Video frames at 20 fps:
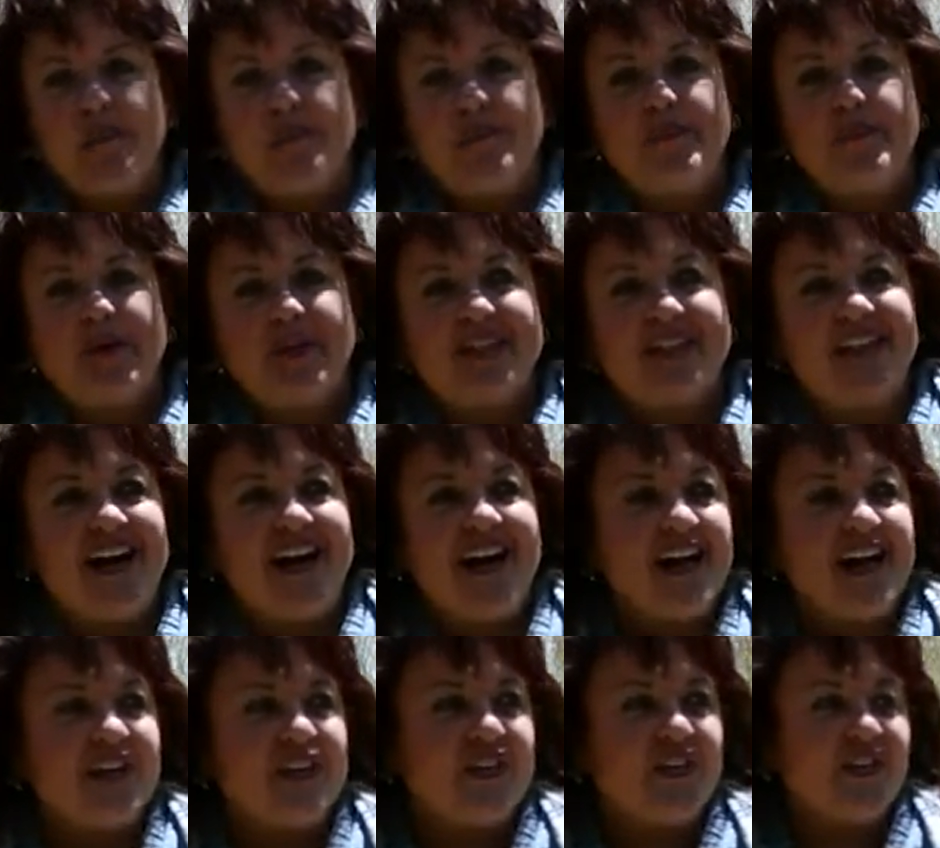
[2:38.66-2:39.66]
but
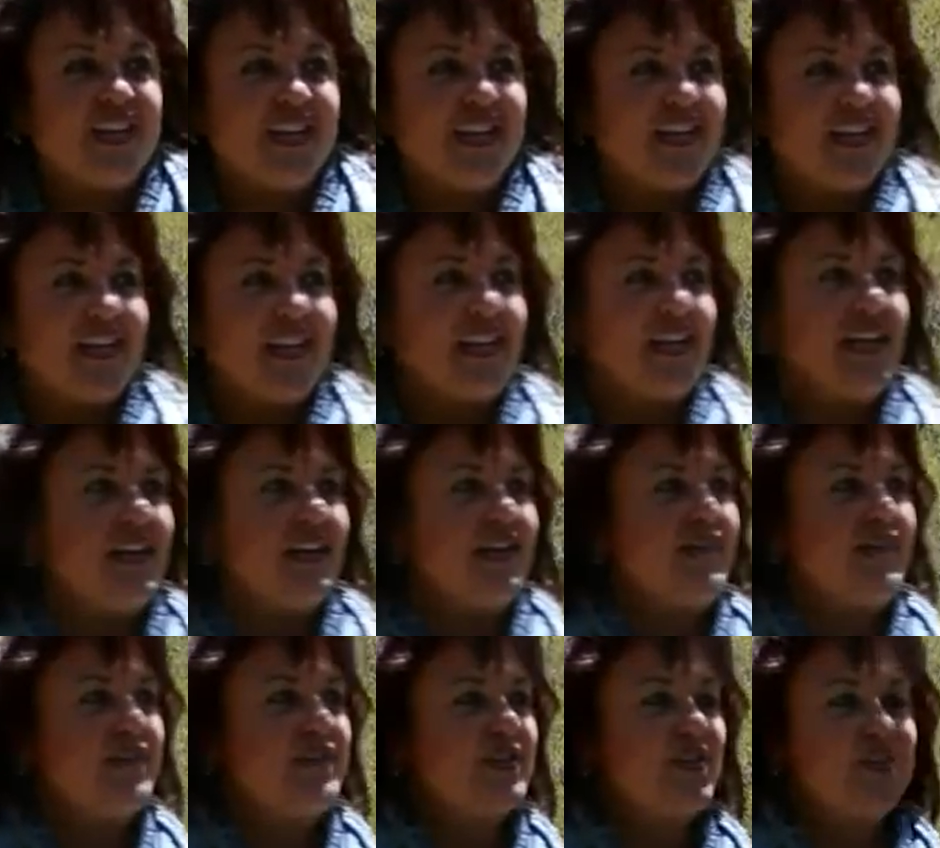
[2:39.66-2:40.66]
God created
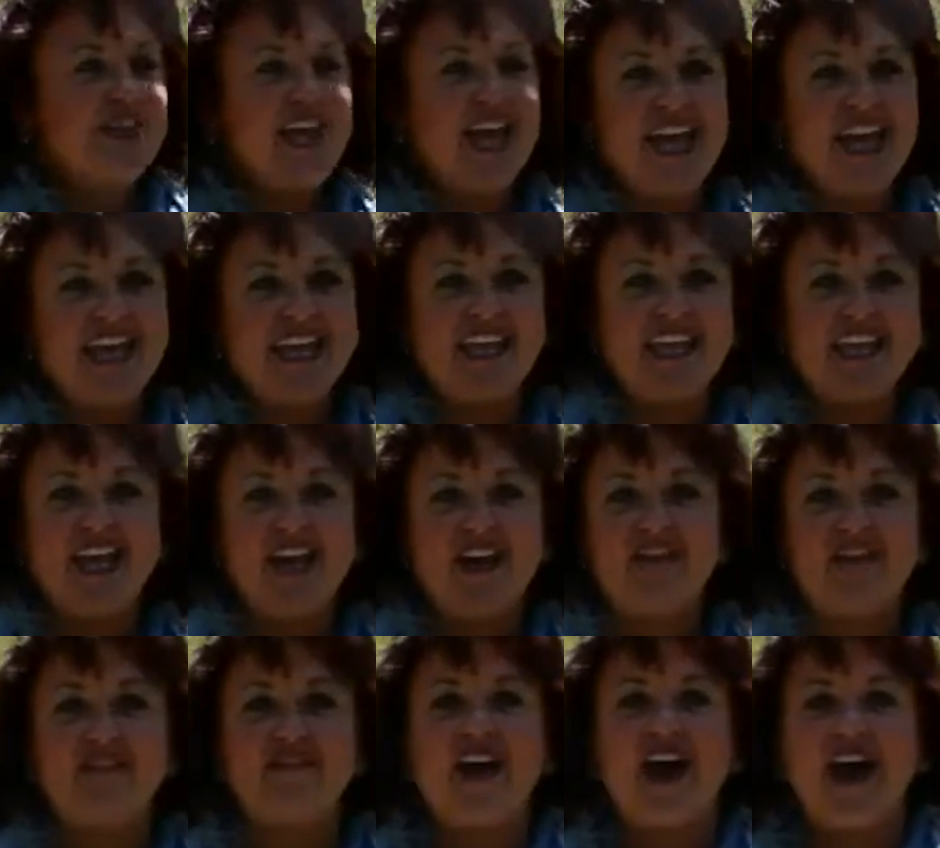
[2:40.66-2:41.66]
Eve to take care
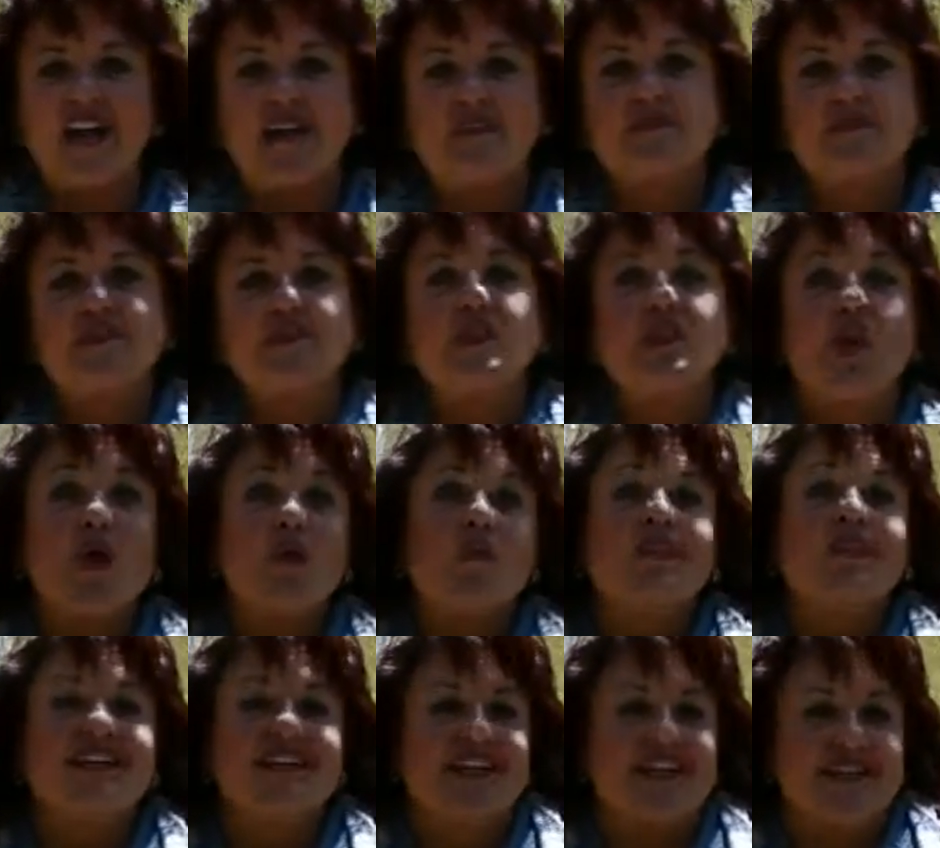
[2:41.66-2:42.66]
of Adam's
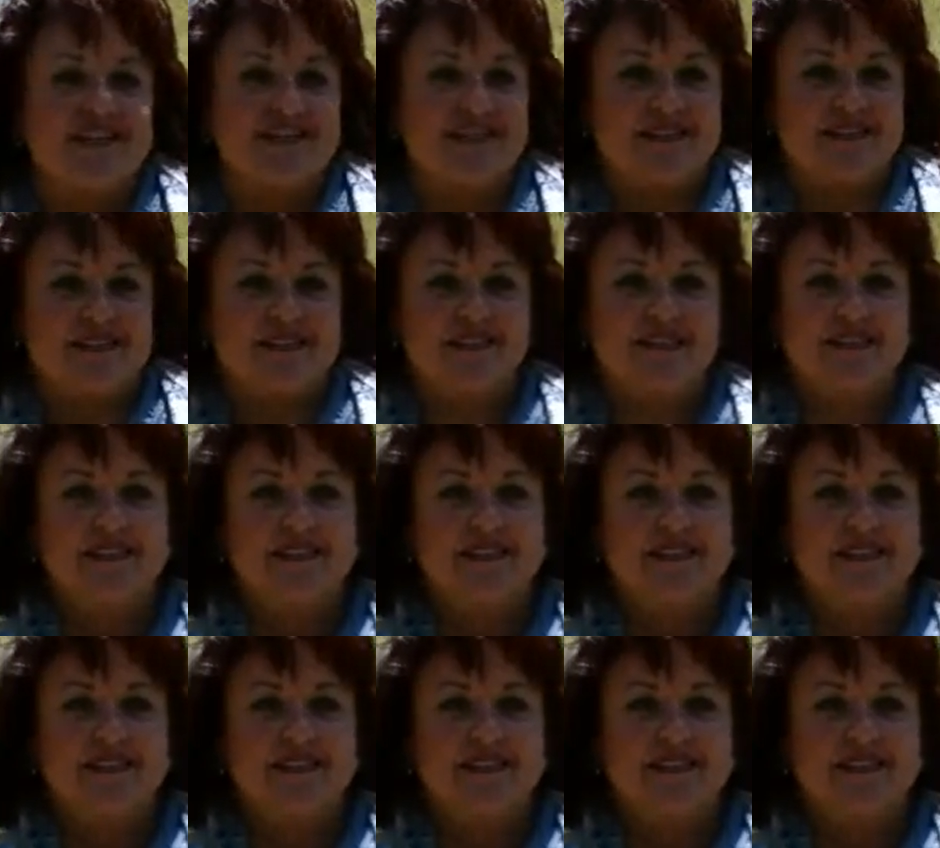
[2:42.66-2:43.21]
loneliness.